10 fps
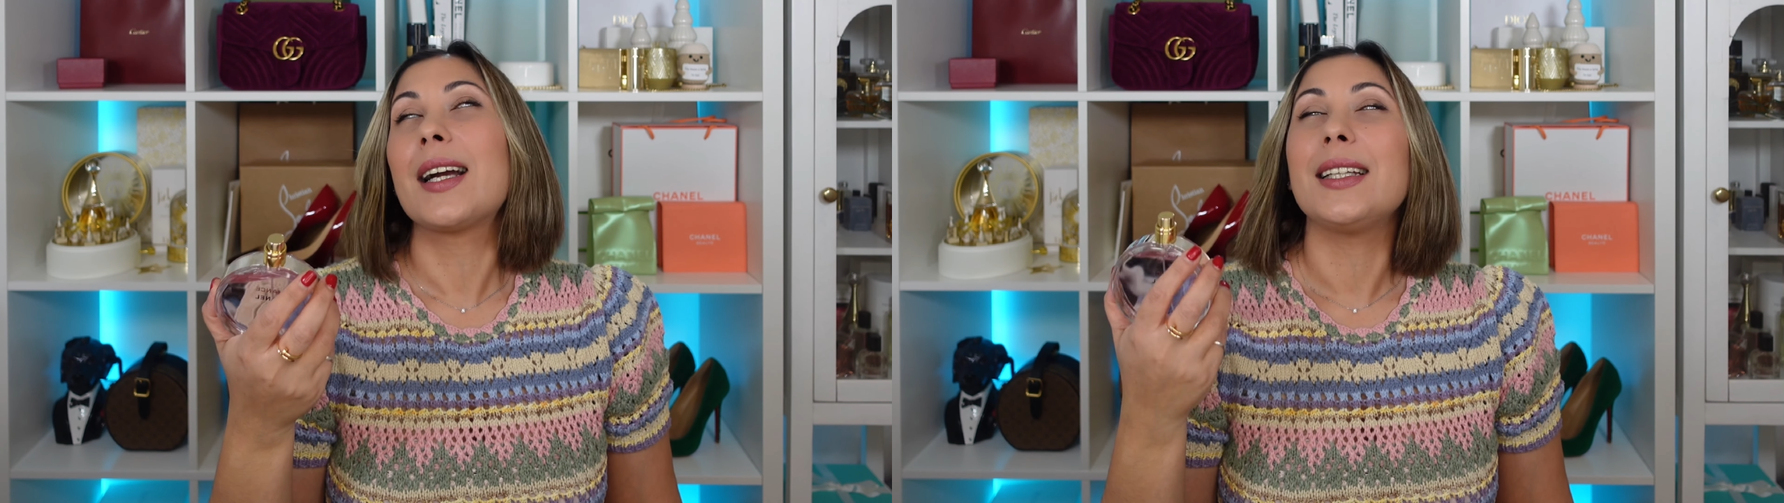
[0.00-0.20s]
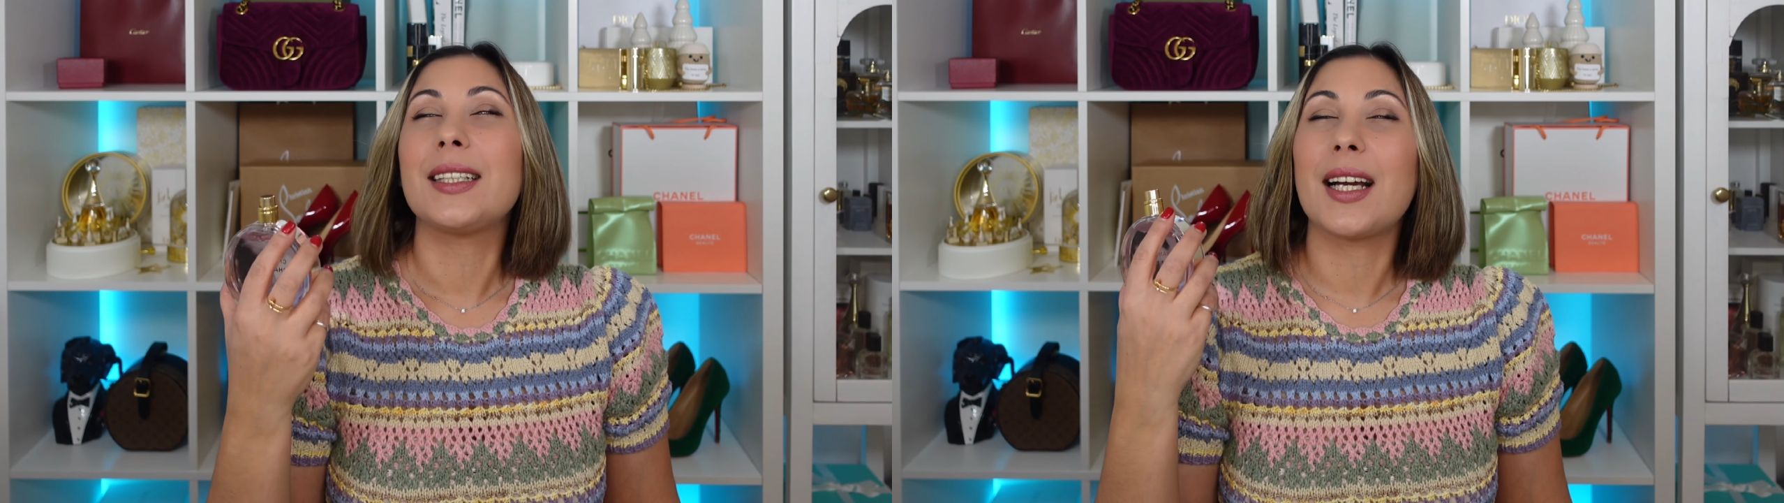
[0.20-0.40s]

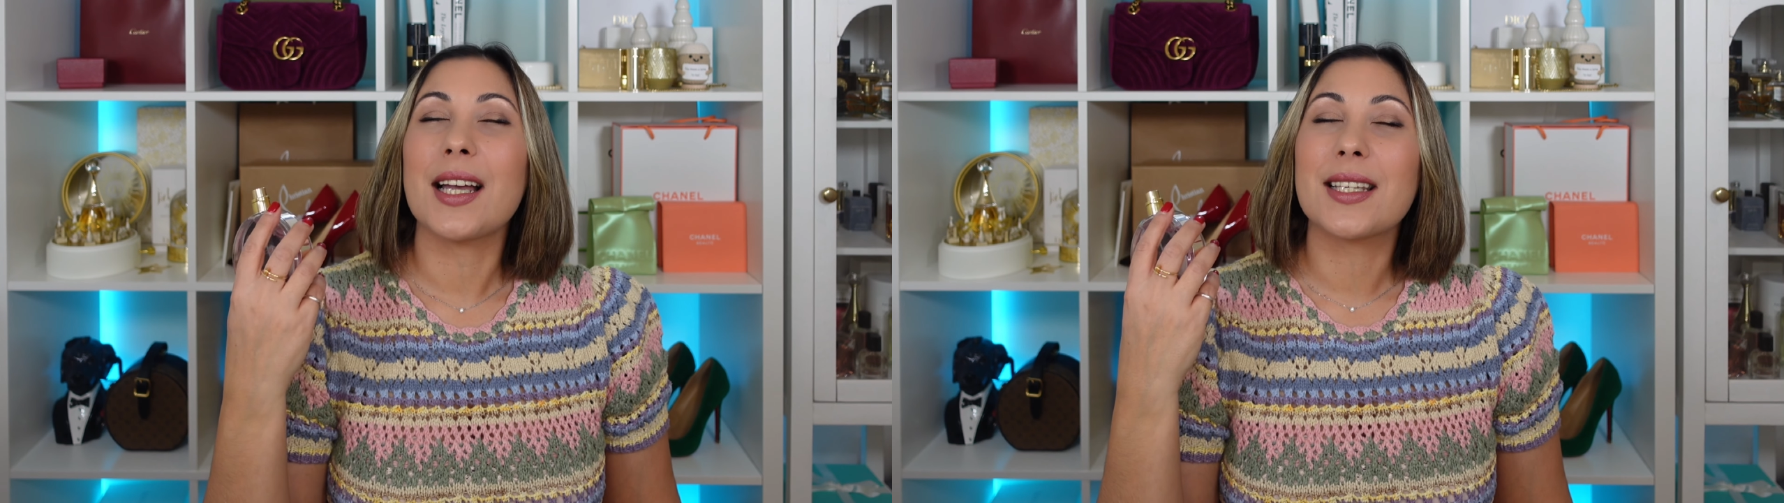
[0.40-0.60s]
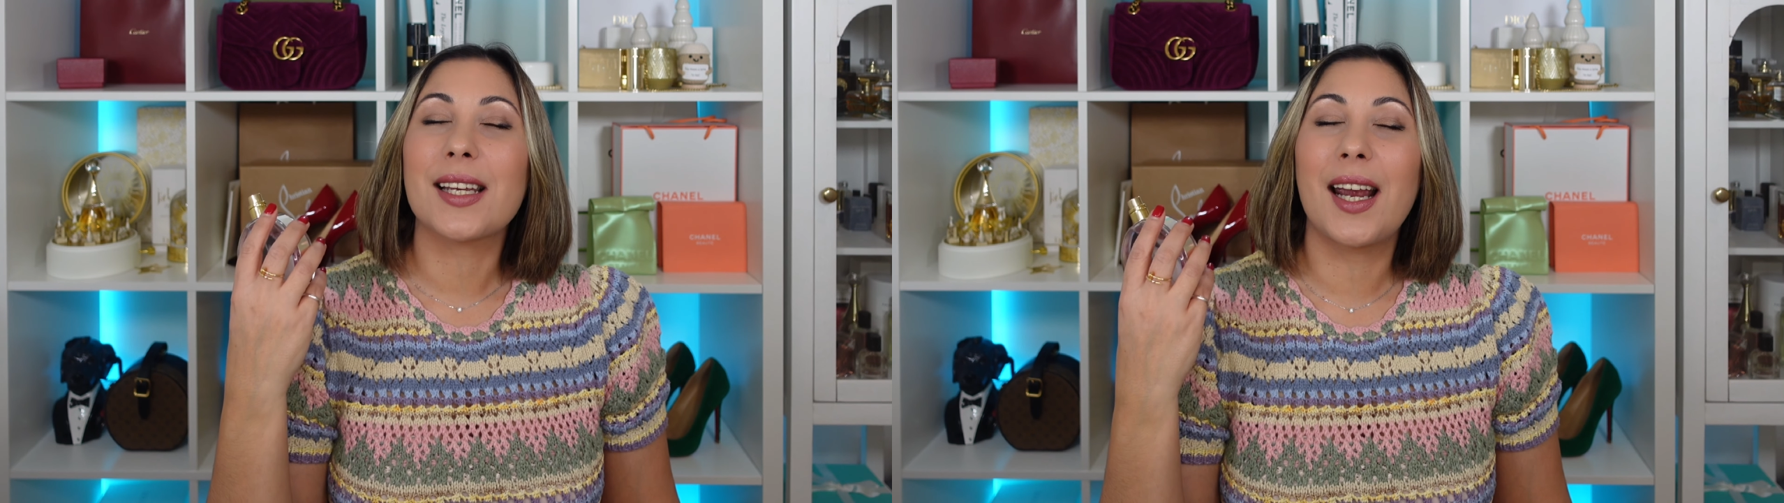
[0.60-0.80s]
It
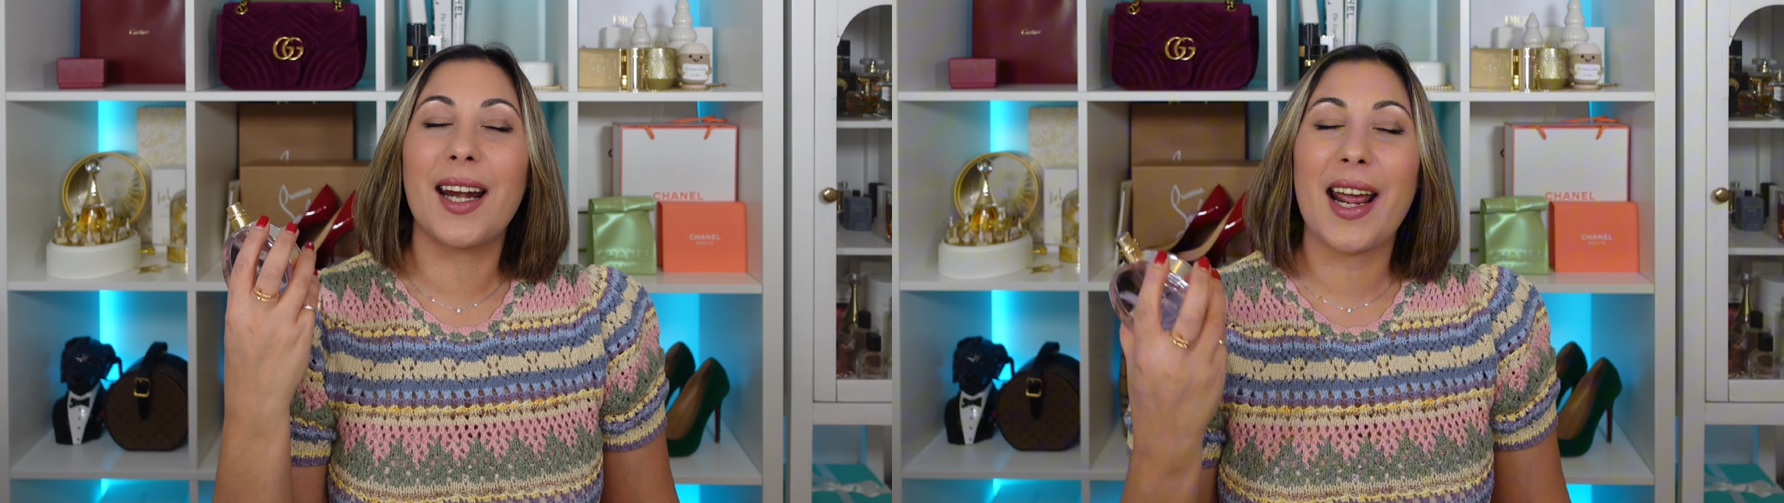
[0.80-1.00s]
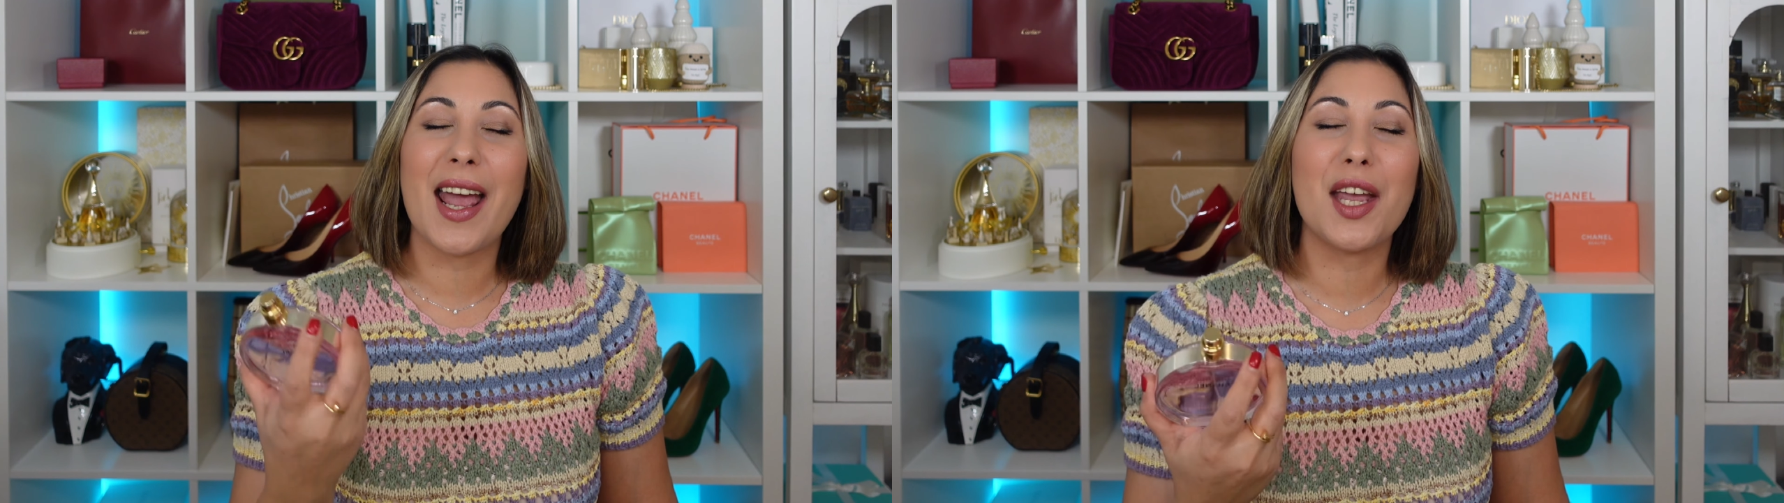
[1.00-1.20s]
has
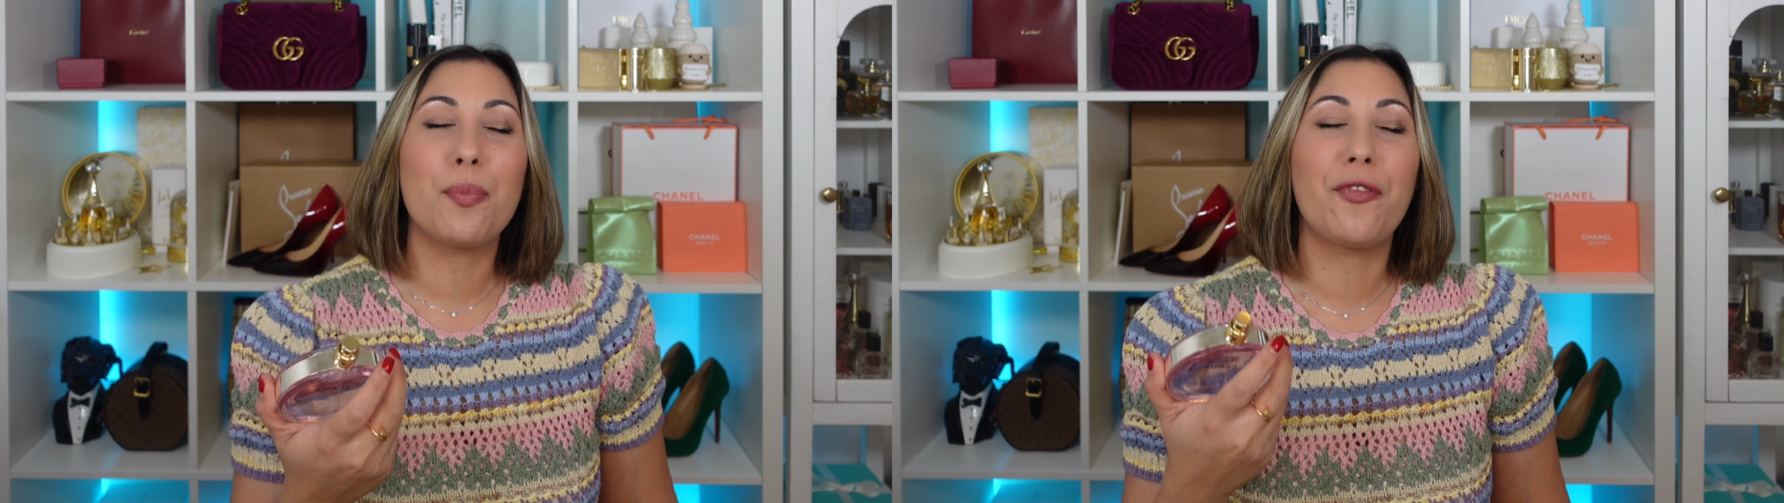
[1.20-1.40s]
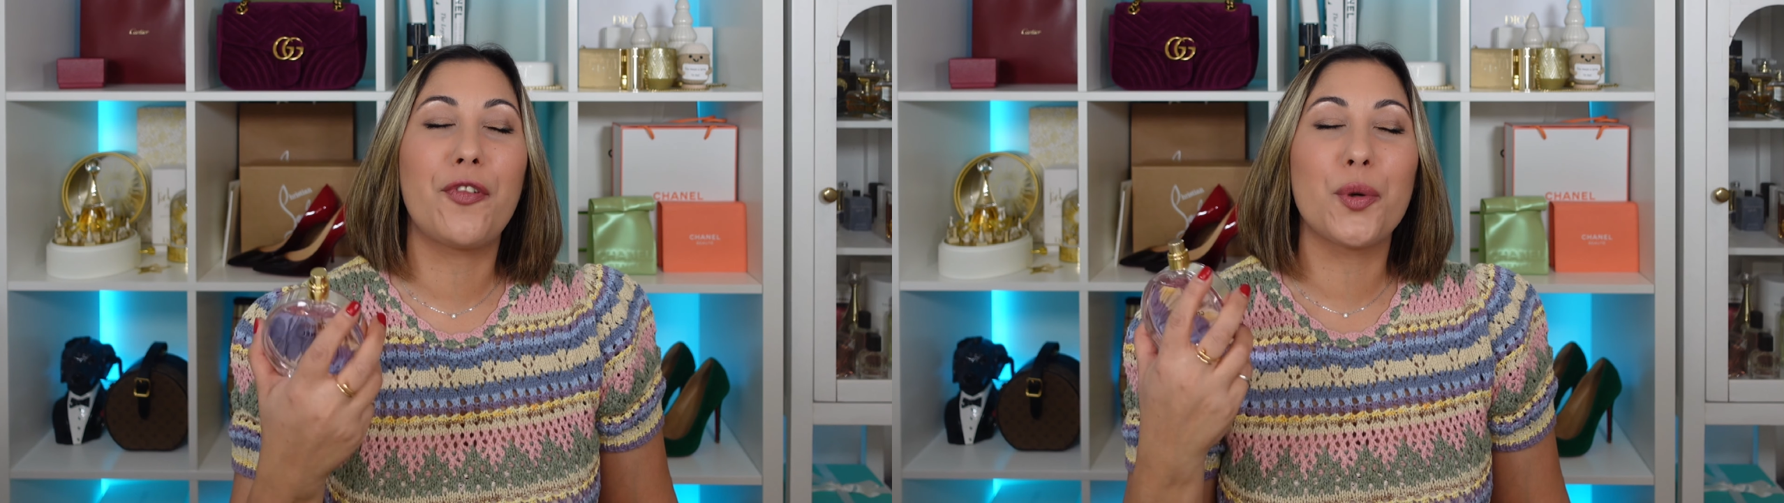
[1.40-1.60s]

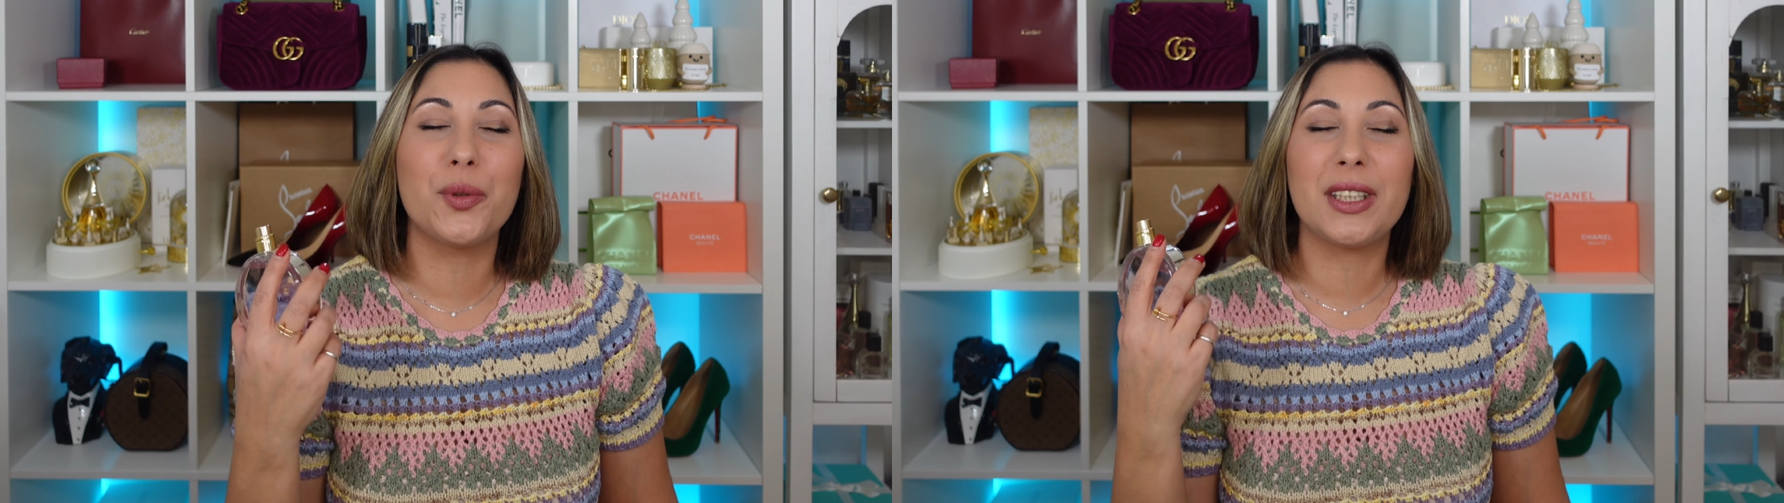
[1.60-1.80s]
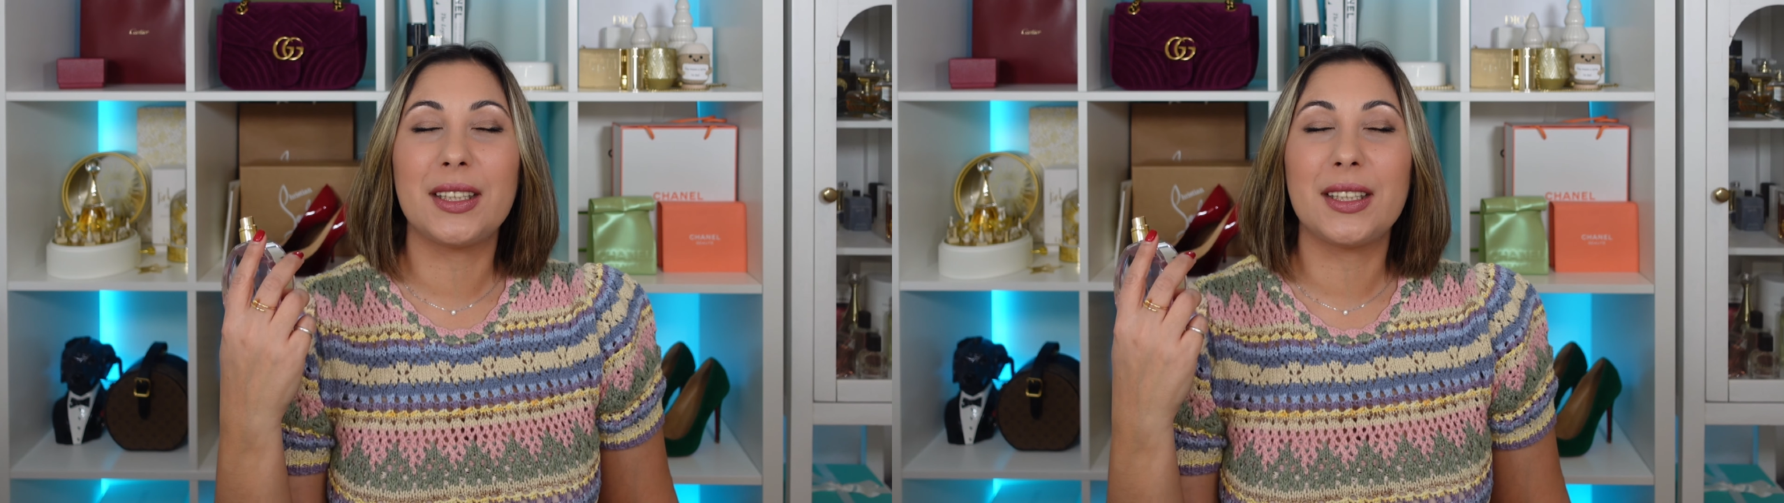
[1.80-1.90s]
grapefruit,